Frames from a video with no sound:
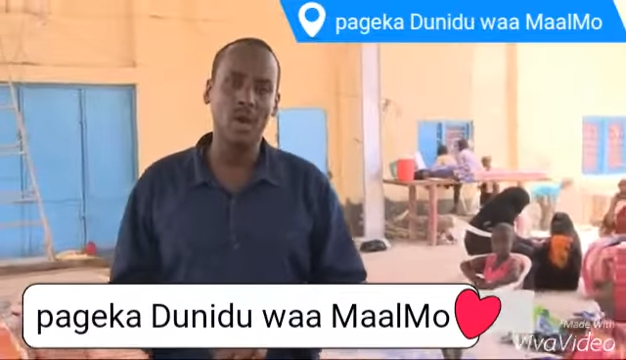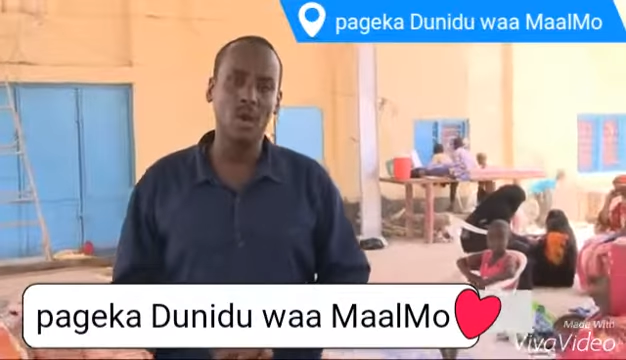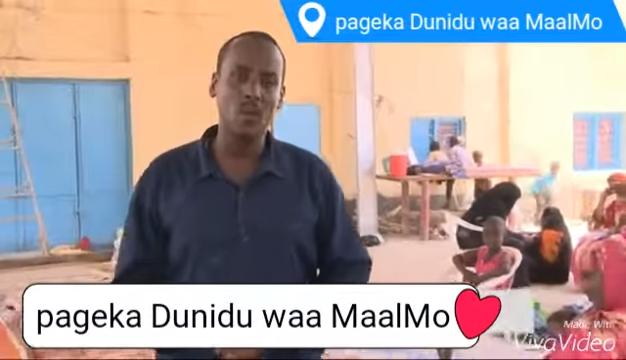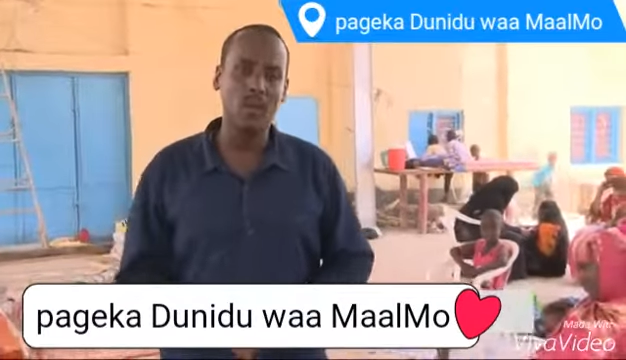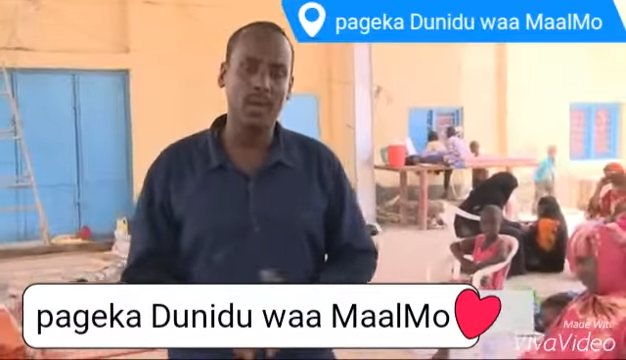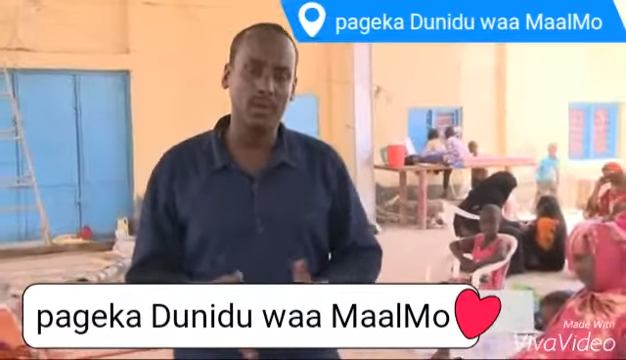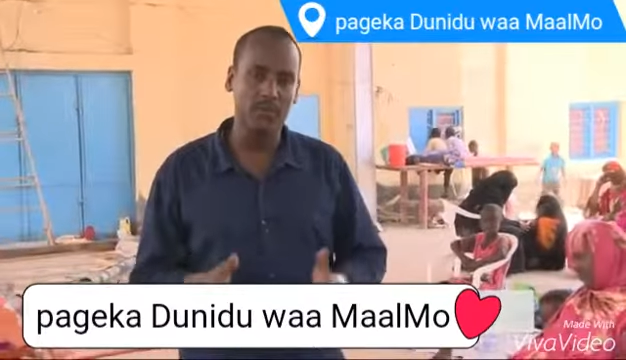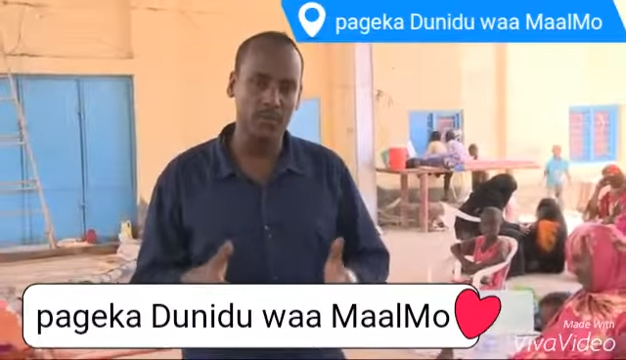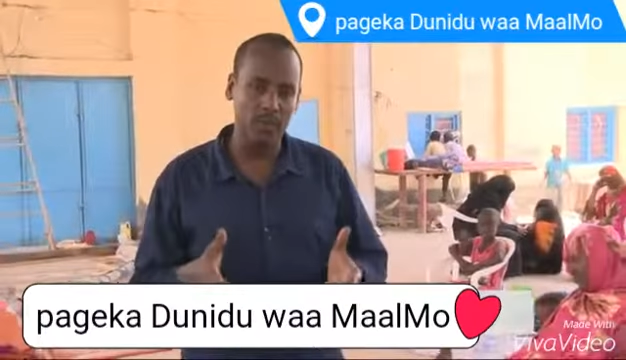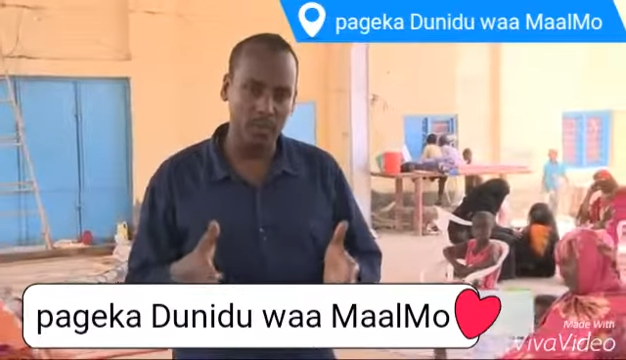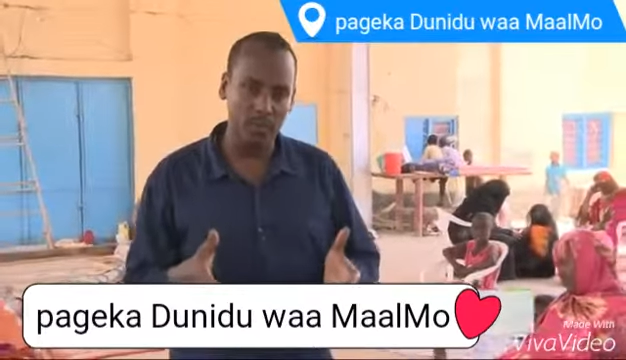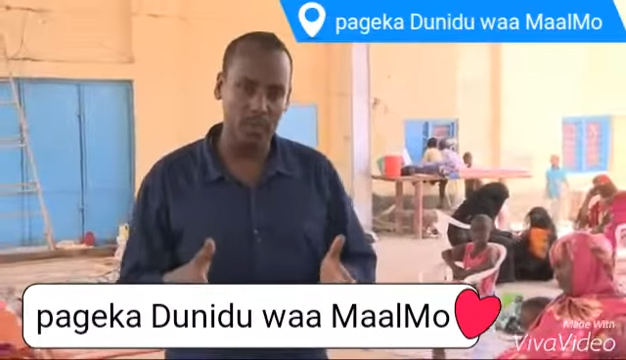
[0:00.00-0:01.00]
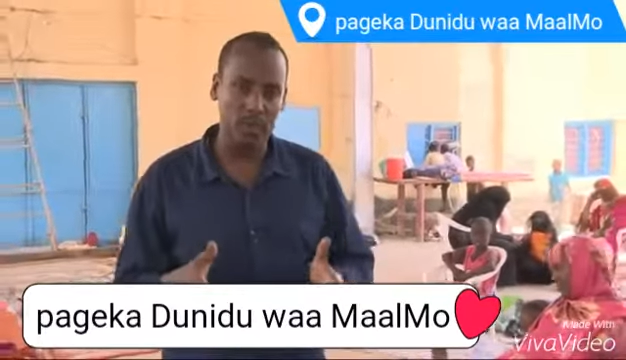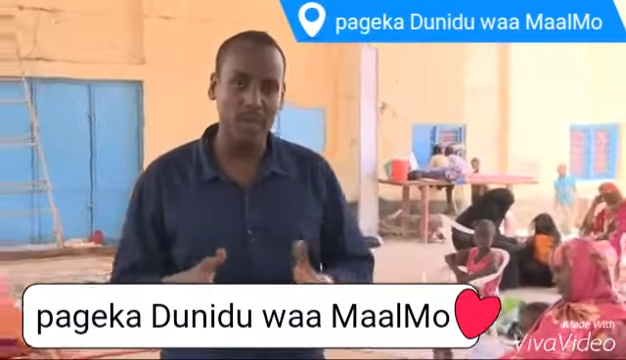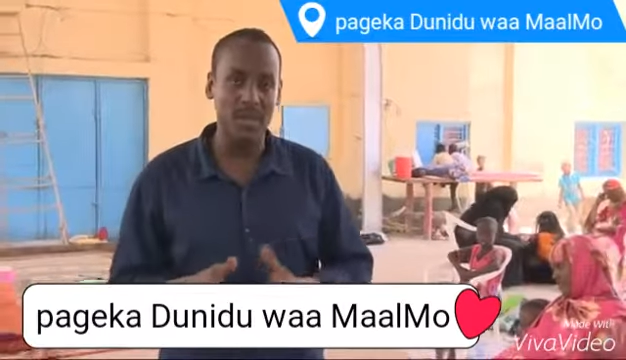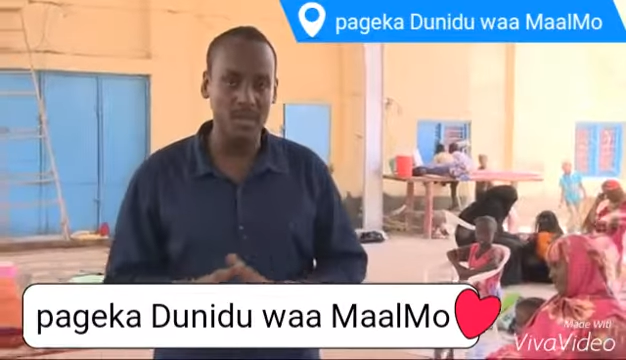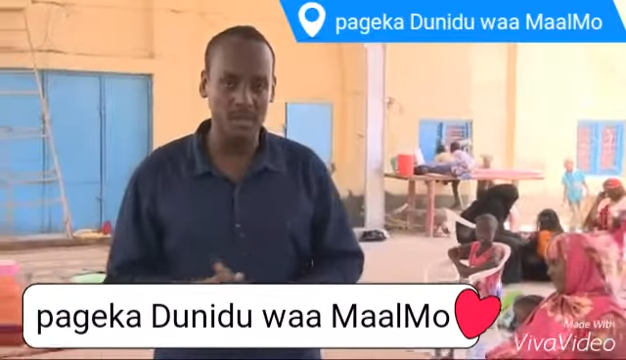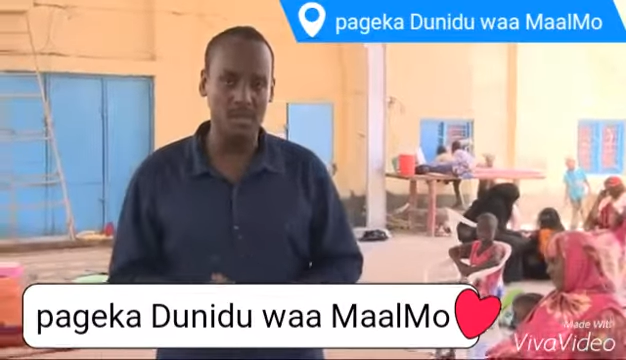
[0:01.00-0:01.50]
where they fled from
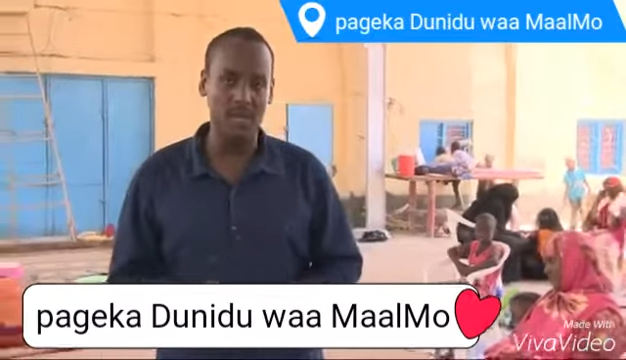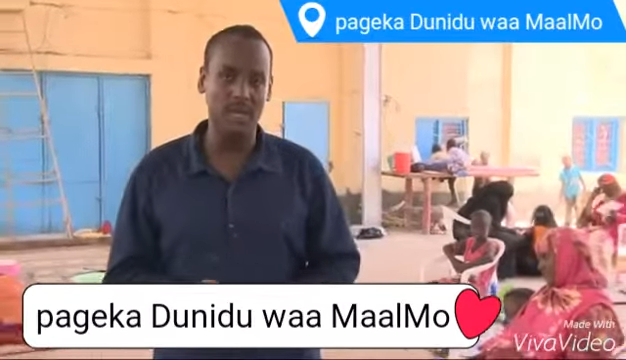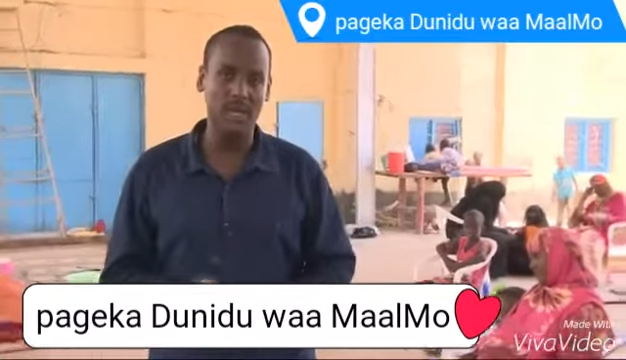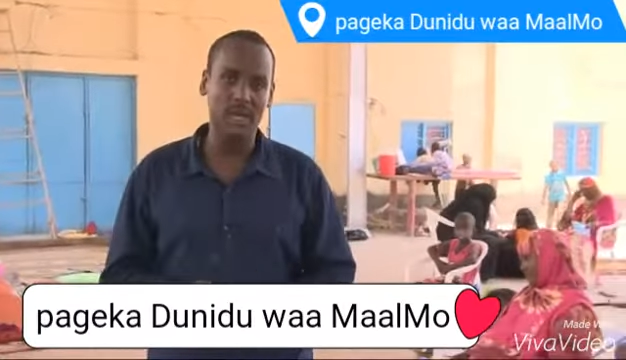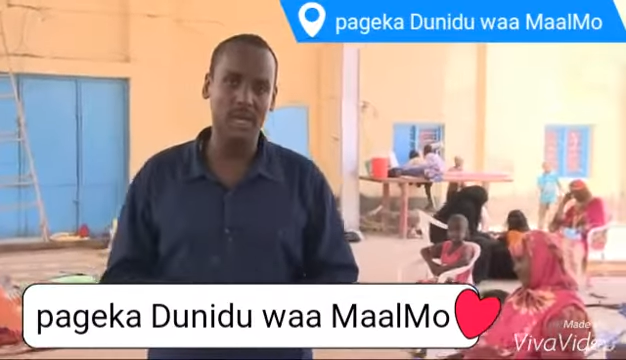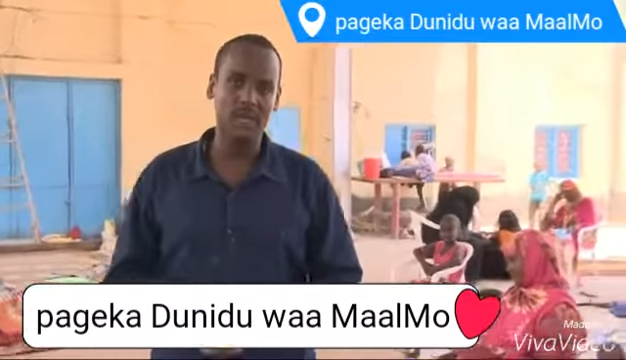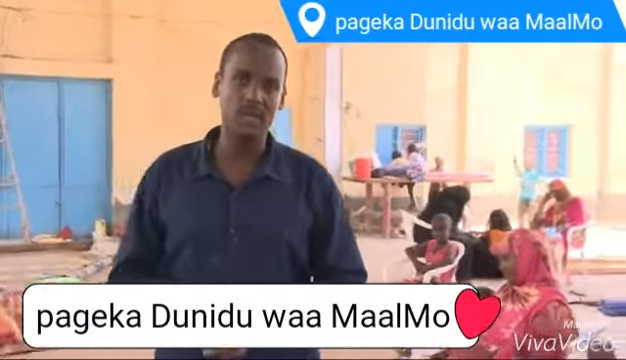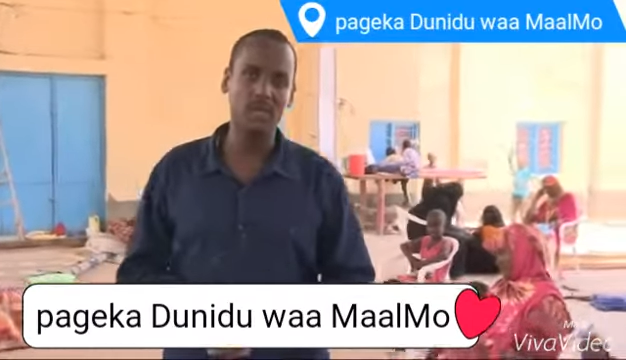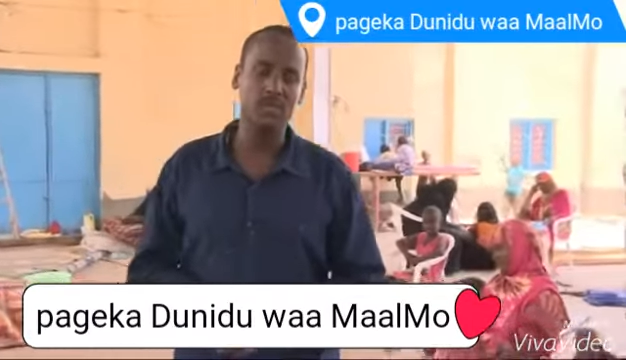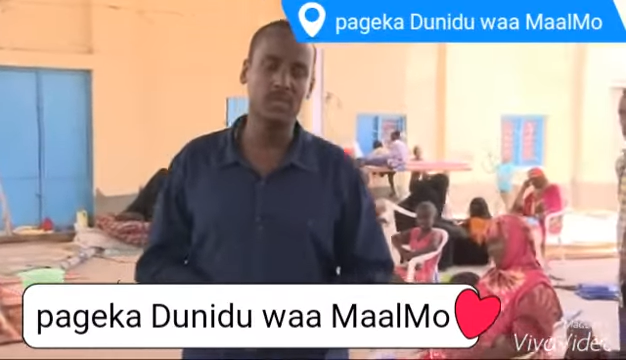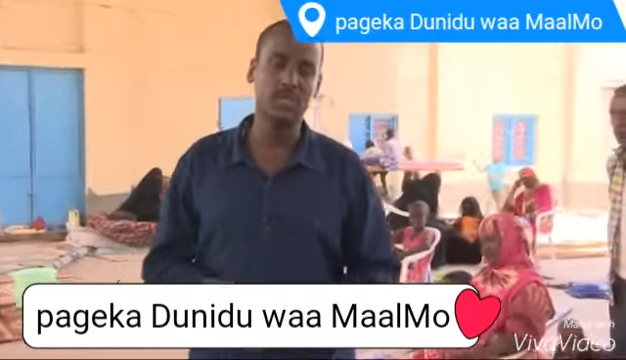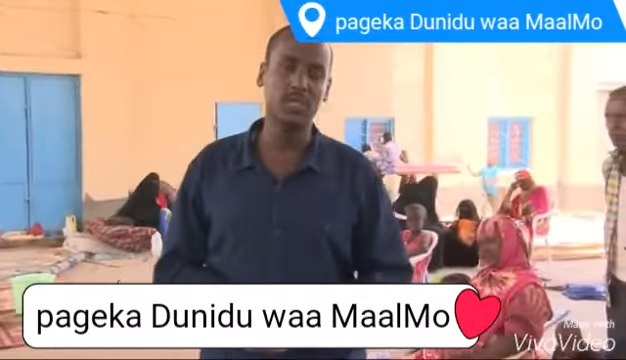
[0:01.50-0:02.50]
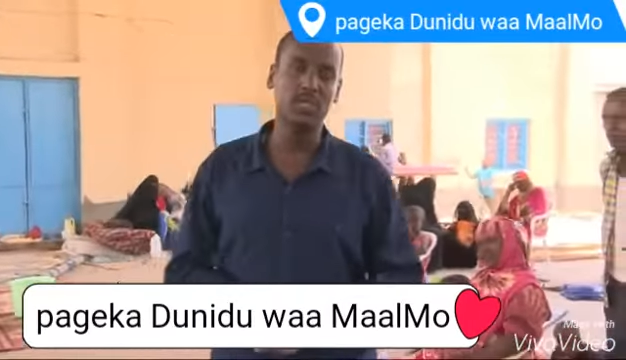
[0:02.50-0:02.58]
initially due to the